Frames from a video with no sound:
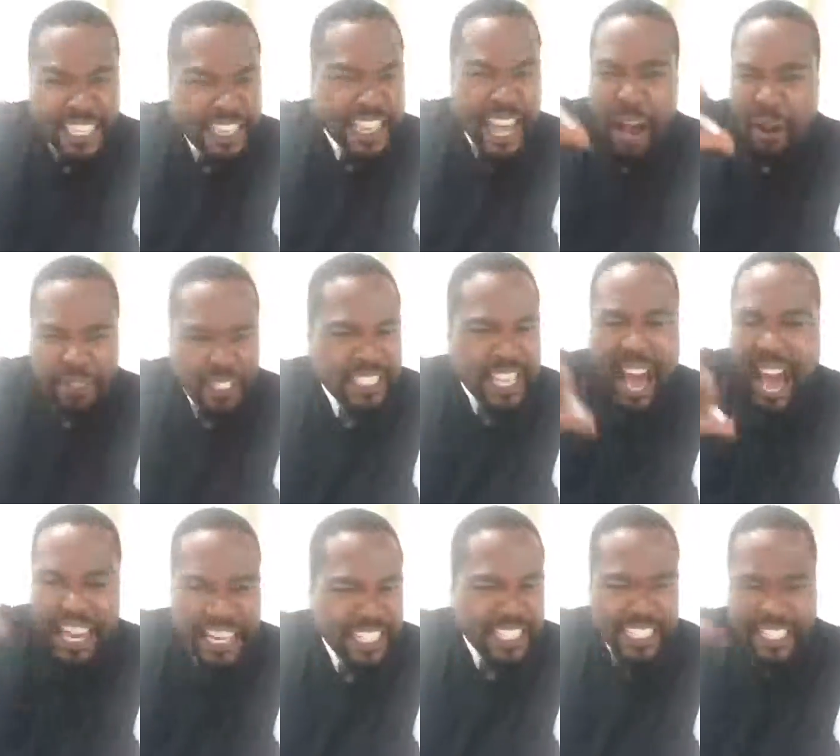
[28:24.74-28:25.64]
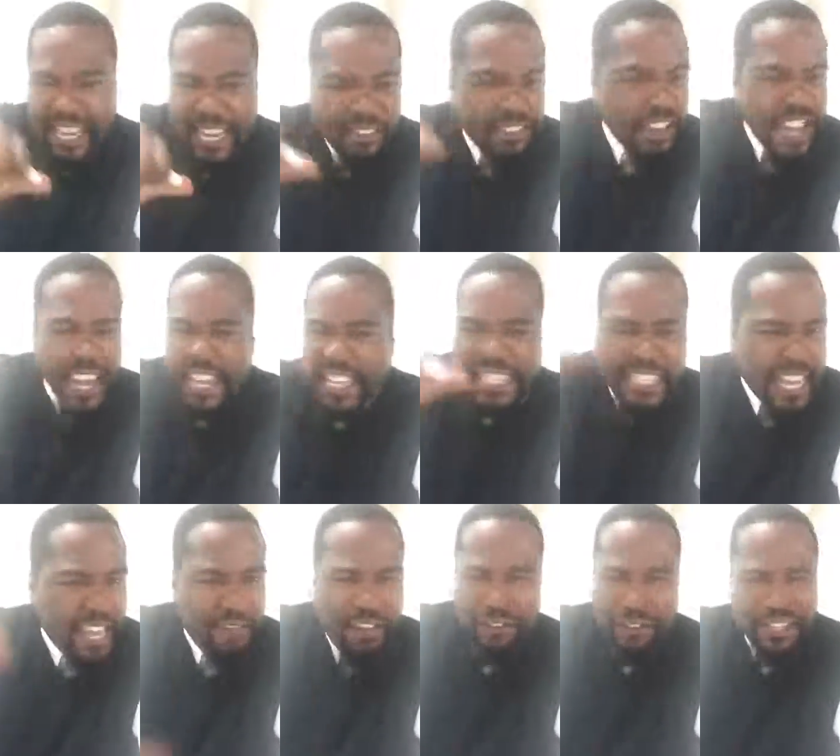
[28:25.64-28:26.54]
of thousands I didn't save and
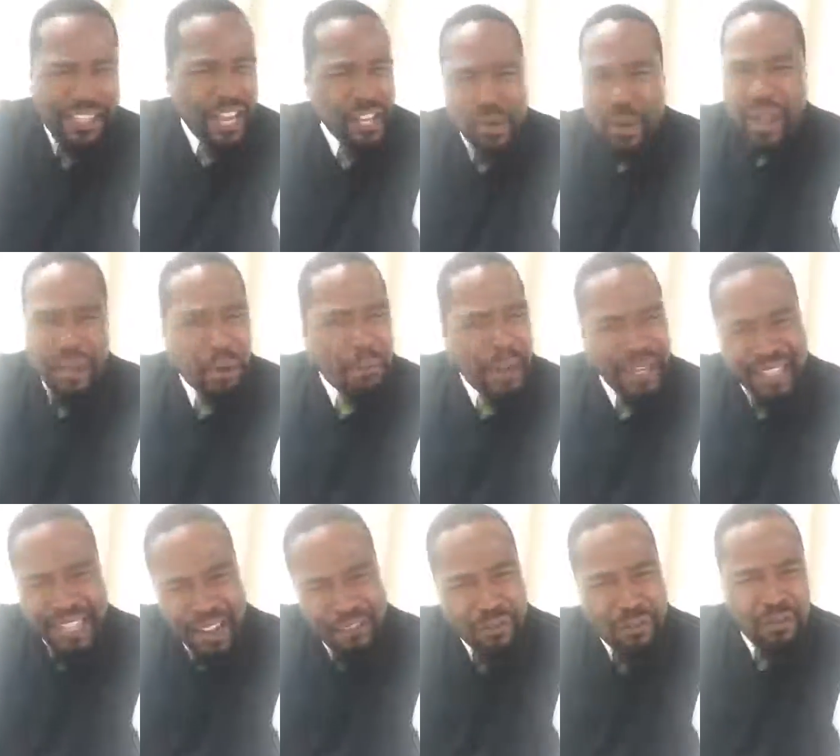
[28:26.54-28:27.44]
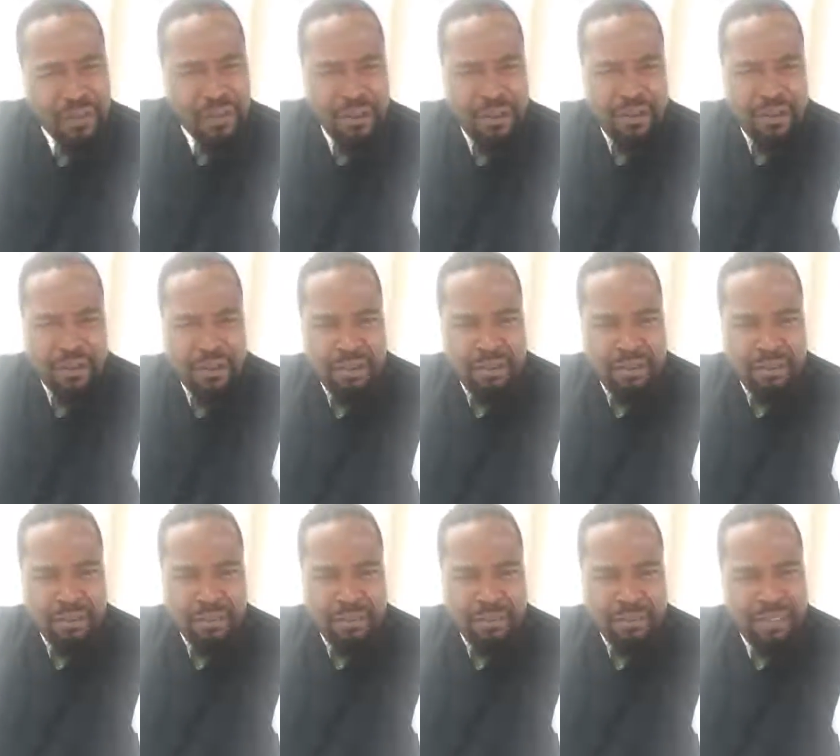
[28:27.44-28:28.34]
save every day. You ain't on my level.
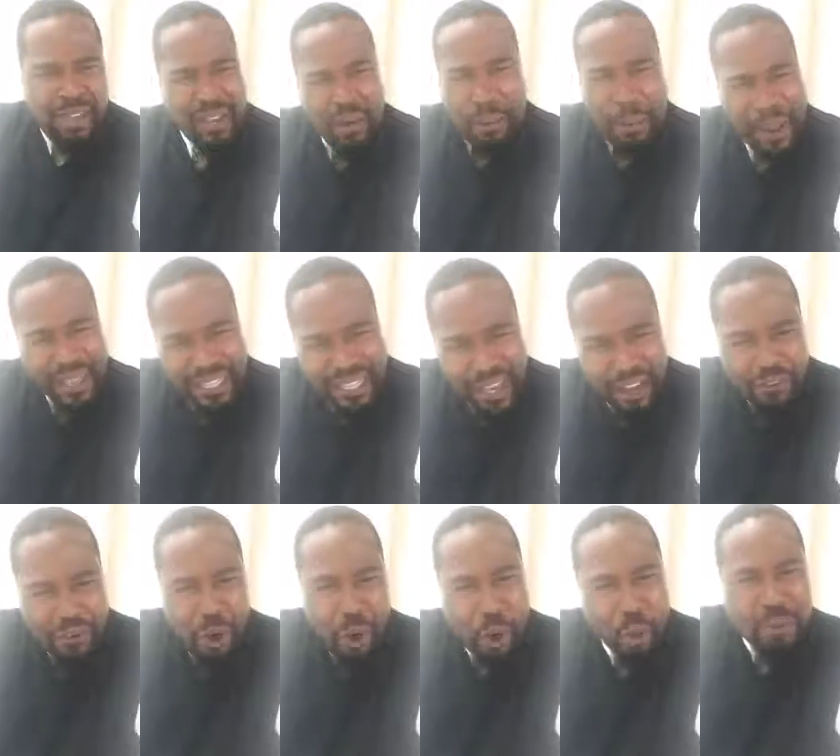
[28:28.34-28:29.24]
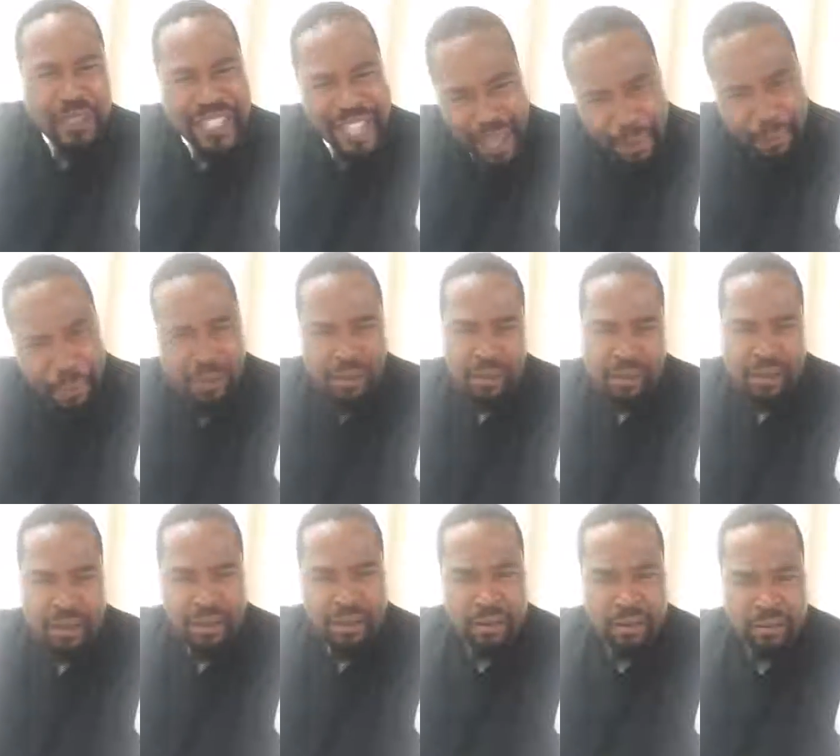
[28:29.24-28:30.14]
You ain't on my level, Hotep.
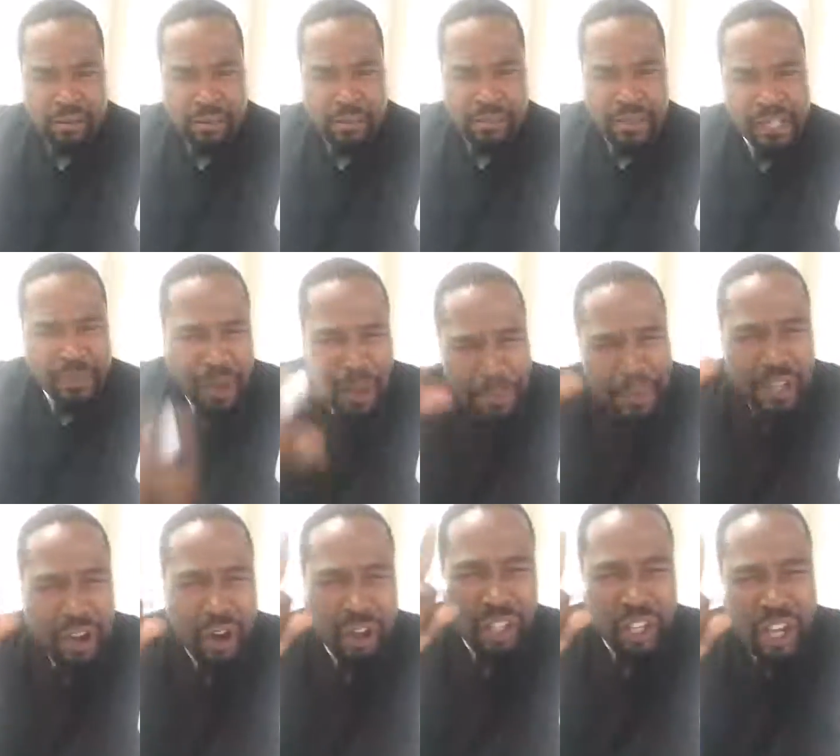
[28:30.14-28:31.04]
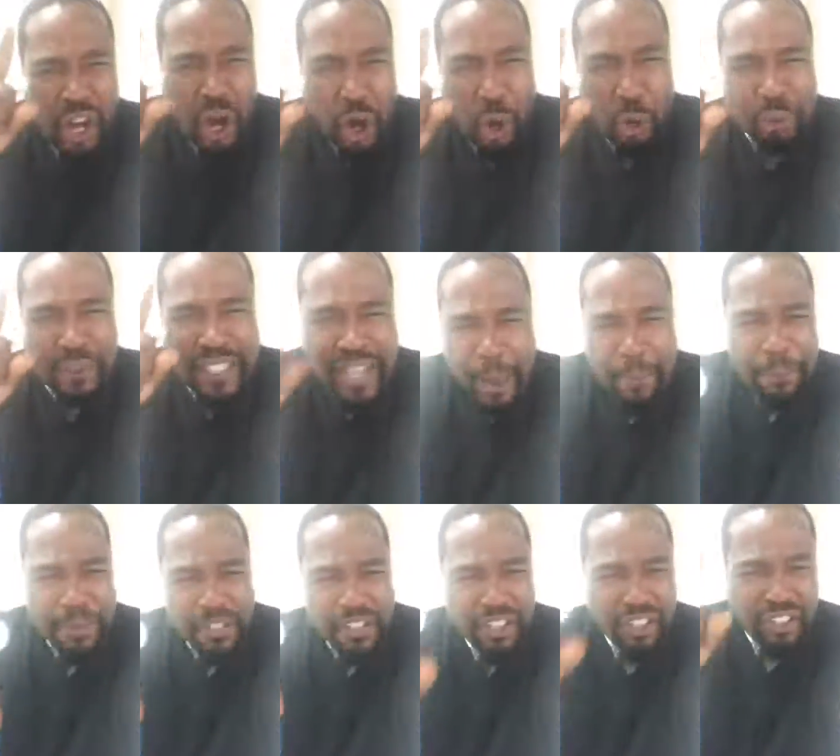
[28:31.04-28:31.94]
That's why I be calling y'all
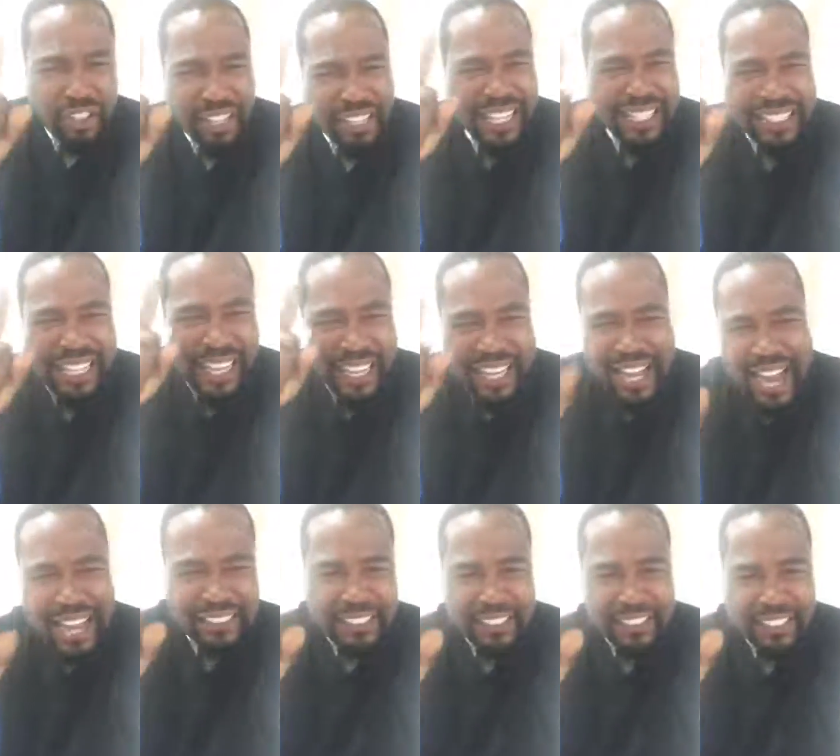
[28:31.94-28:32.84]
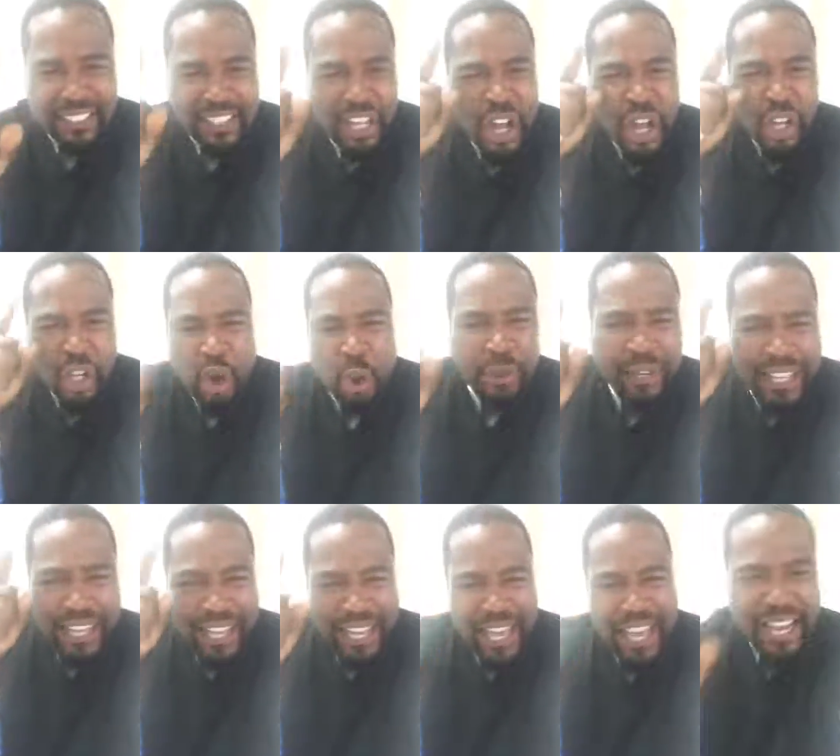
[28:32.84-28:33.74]
Hotepers, because y'all let that consciousness go to
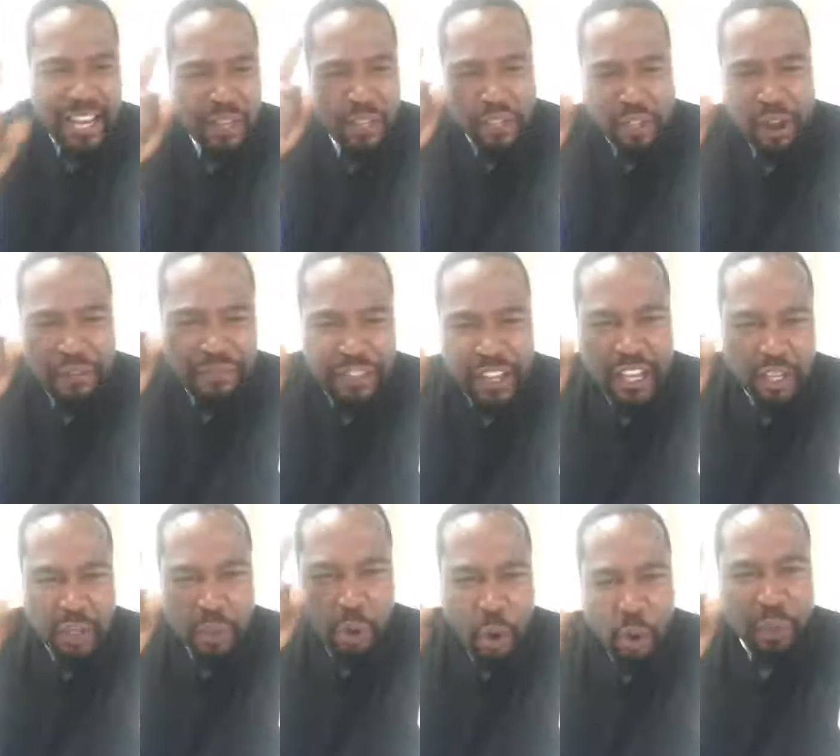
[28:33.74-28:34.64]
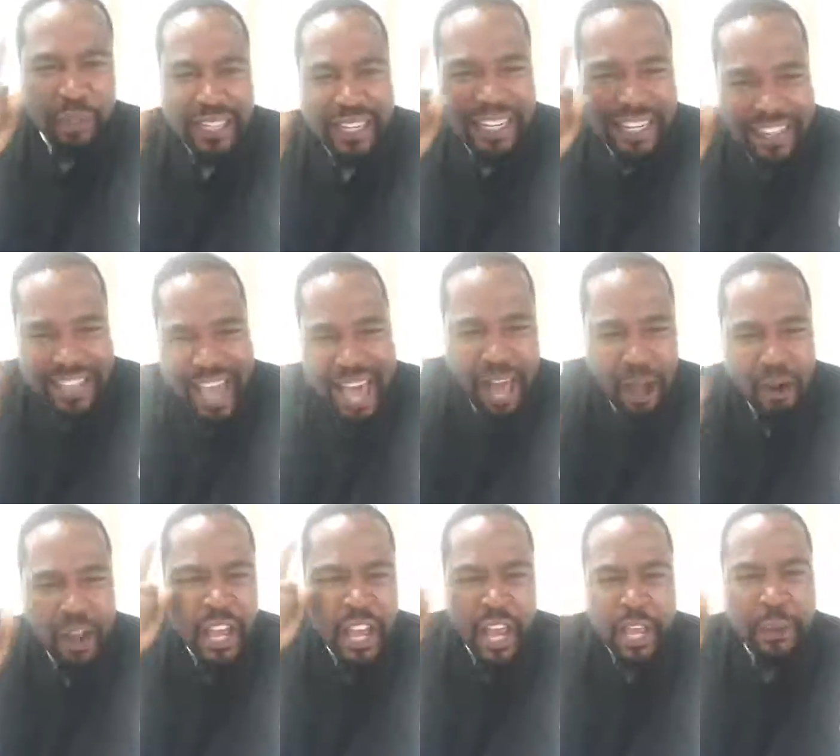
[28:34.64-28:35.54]
your head and you start thinking you holier than
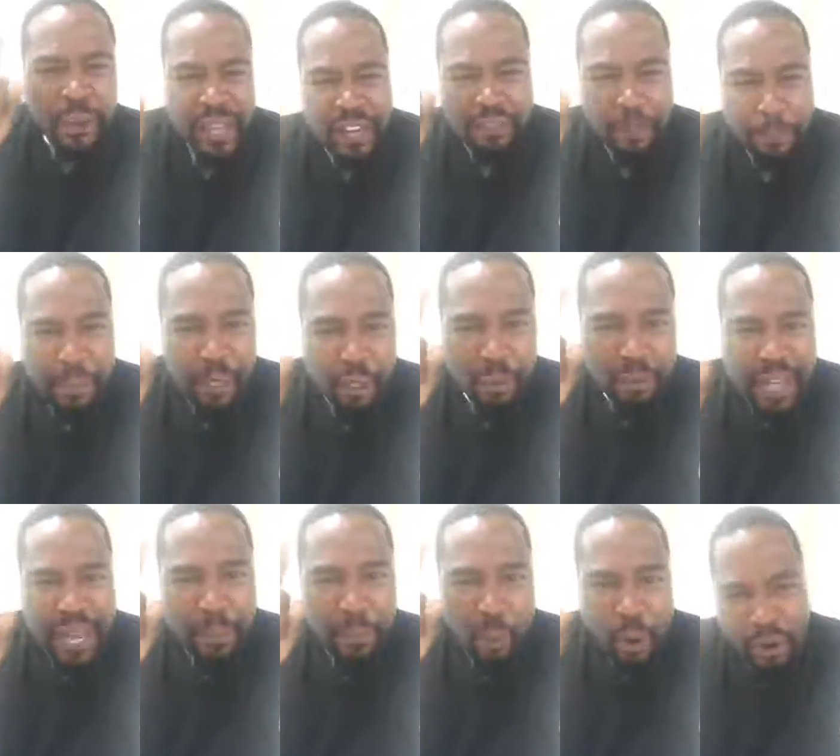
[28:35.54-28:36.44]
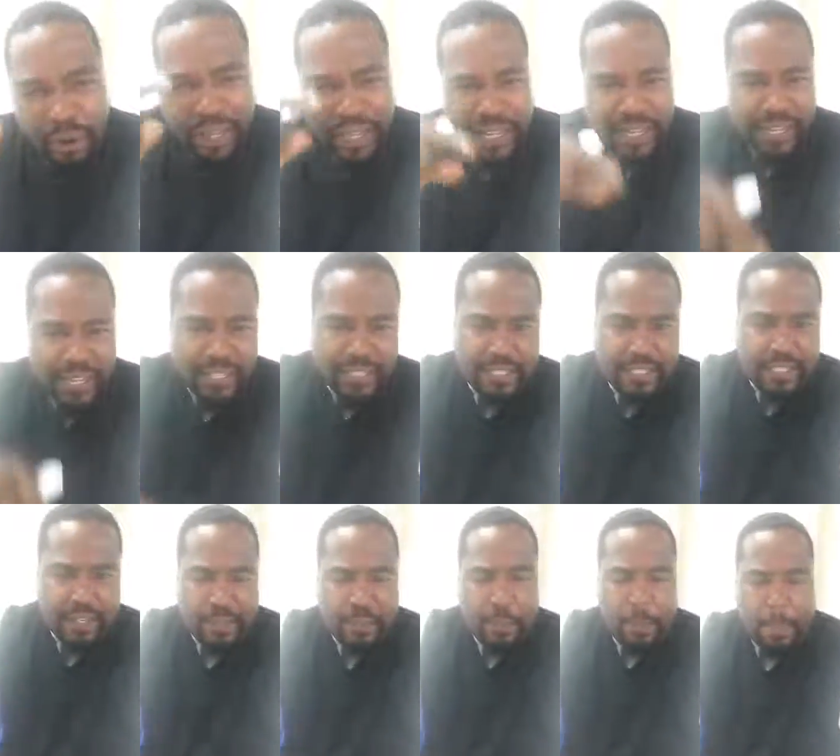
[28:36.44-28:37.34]
thou and you ain't even put no damn work into this thing.